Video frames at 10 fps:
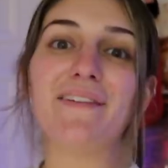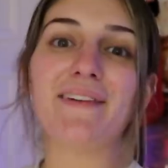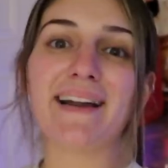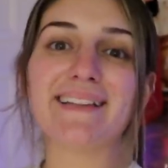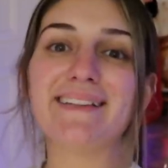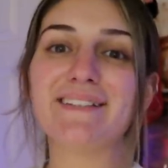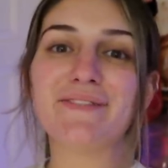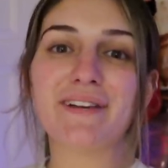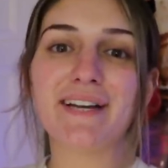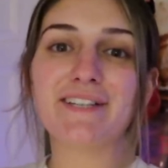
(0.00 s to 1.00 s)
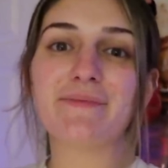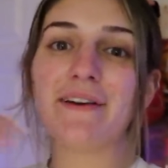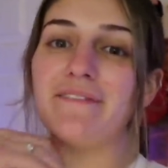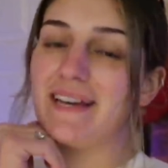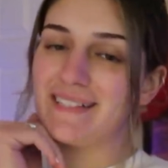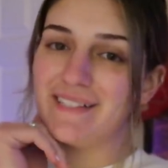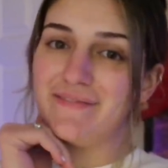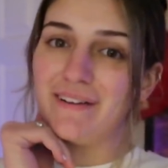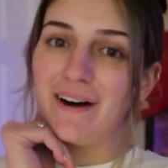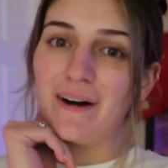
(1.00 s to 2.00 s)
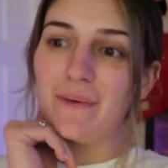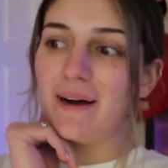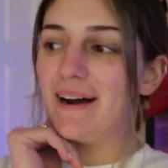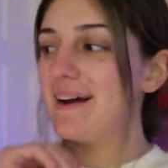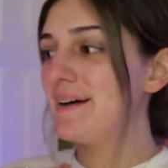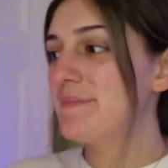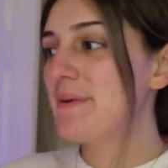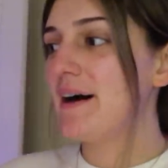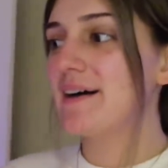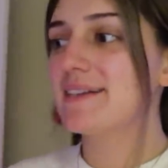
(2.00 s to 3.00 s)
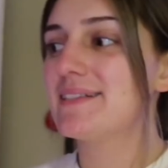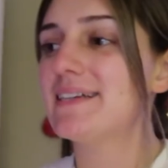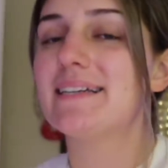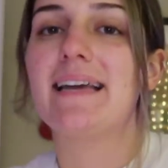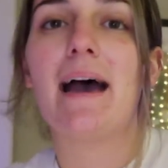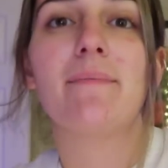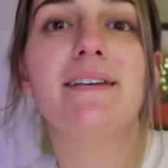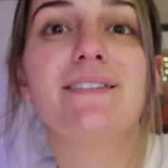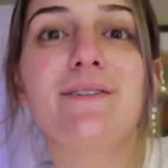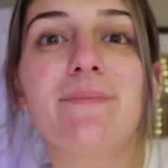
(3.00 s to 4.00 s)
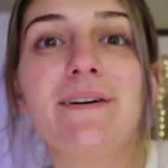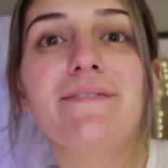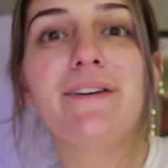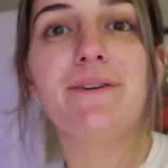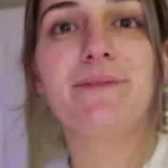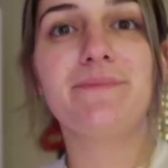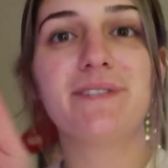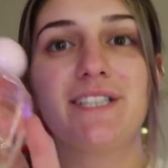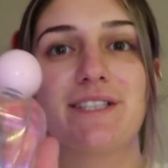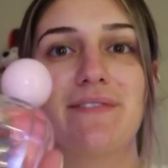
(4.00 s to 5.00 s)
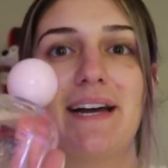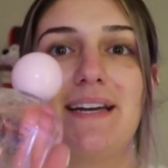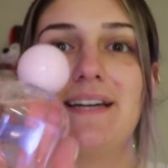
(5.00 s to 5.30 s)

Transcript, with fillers: I finally just finished my fancy vlog where I unboxed Gabby's new perfume, which is right